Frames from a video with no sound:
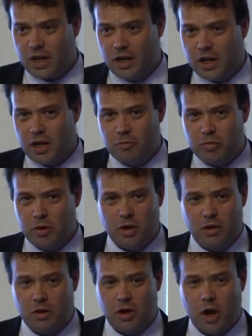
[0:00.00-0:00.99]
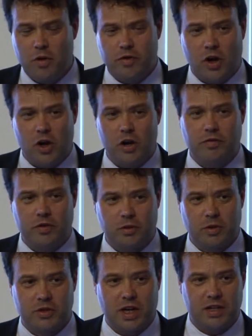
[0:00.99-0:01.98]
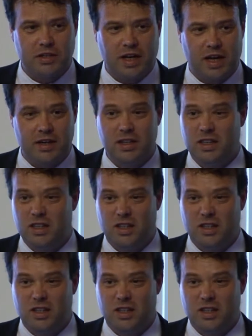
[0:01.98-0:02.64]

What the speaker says: And over half of the ones that I scan